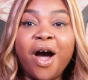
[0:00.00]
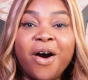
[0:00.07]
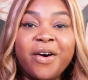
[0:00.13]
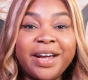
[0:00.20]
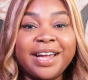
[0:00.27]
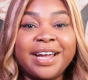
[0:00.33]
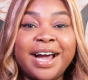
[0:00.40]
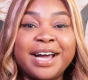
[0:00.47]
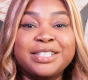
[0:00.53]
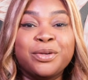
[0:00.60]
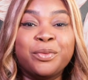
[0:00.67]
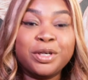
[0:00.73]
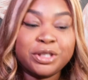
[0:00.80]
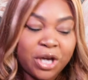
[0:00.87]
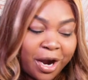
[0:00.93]
Okay guys, so
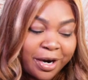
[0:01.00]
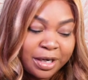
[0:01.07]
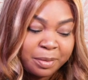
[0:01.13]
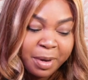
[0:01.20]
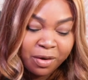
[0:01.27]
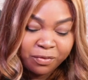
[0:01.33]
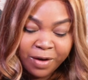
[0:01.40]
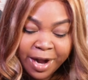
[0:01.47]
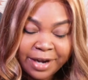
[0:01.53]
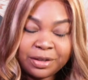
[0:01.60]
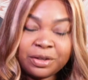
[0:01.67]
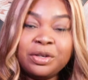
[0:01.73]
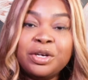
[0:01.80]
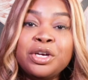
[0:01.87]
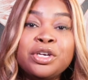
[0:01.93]
we're talking about
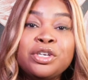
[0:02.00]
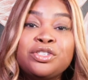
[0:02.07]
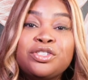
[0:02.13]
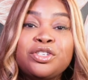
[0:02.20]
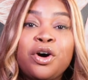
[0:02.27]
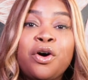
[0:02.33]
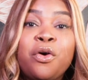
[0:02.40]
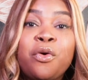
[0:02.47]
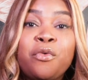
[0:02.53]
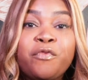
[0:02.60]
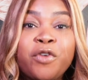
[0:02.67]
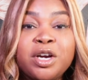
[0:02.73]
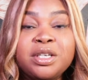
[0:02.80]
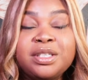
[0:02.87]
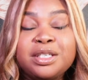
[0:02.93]
vinyl. So
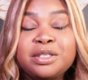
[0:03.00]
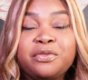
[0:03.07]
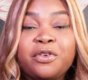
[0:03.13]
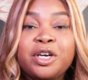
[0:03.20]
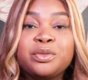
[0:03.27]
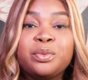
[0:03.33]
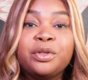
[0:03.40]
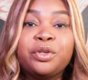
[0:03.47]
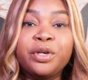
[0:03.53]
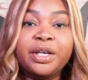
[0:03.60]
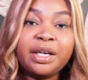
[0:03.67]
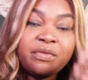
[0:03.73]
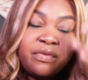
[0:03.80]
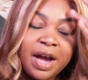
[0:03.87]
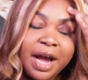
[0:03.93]
first things first, with
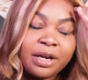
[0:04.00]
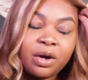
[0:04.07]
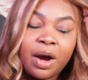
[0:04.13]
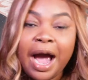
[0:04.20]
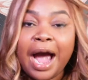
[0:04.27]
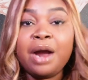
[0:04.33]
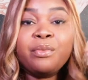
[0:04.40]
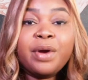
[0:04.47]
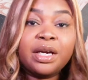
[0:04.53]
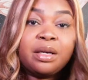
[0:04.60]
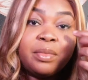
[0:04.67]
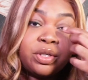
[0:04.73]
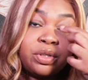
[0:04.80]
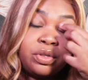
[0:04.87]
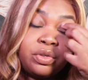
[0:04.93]
Cricut vinyl, I
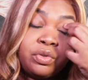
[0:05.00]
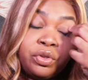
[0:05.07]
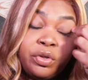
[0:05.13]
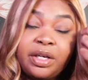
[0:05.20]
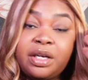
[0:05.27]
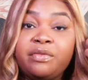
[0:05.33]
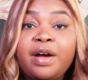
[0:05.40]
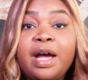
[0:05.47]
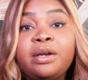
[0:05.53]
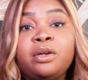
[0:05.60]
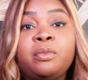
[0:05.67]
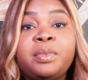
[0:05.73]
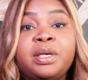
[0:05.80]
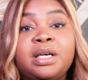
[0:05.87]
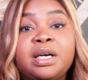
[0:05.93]
recommend you use Cricut
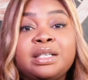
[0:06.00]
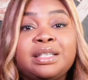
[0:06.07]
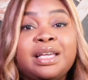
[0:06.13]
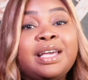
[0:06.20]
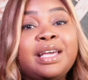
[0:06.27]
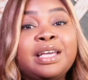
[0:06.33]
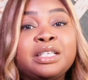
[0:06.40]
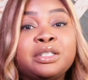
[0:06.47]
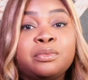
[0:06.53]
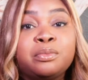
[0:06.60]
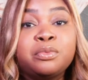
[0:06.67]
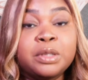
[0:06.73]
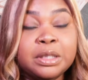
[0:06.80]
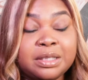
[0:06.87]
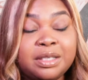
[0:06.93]
vinyl because it is
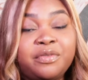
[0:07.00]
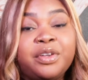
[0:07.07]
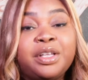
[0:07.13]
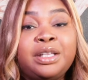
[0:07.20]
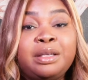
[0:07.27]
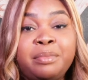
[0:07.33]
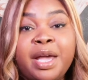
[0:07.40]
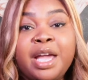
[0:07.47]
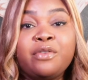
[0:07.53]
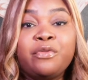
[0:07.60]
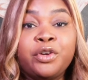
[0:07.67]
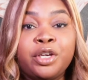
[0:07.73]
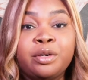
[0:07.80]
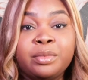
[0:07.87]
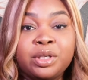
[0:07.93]
specifically made for
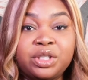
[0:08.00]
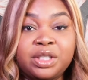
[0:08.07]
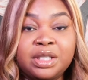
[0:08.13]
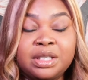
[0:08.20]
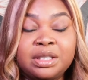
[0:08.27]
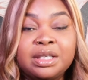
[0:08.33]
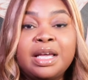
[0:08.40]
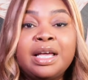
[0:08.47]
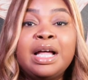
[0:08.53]
your machines.